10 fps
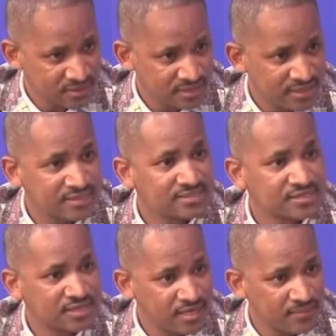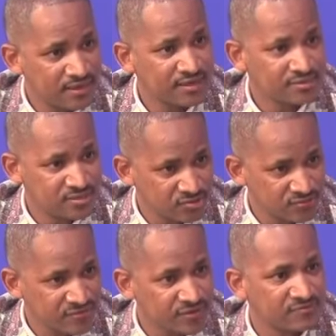that there's a time and a season
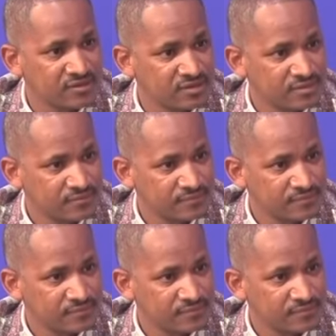for everything.